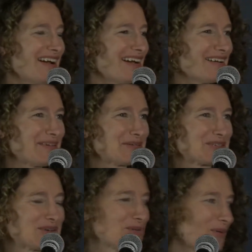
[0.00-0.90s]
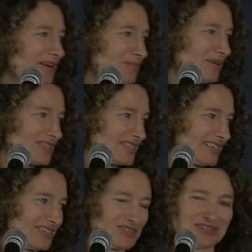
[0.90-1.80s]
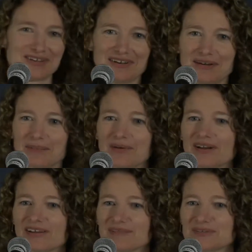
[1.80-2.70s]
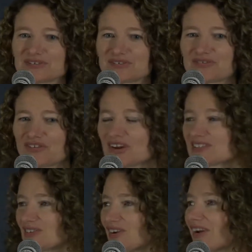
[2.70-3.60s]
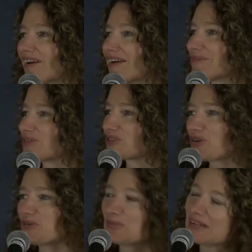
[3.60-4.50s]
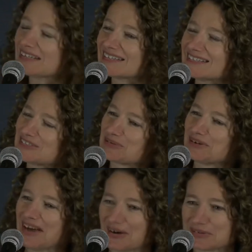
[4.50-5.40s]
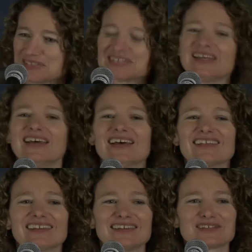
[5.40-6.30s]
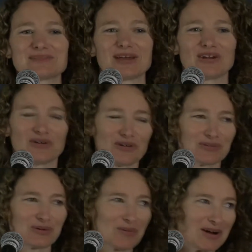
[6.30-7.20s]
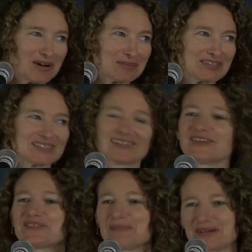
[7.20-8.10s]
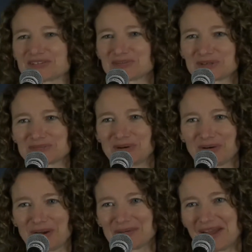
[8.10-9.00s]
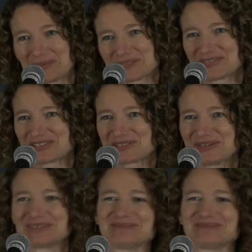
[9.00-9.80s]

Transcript: That was a great presentation by Mr. Fraser, and I am so pleased to announce that he has met all the requirements of the Masterworks program at Island Pacific School.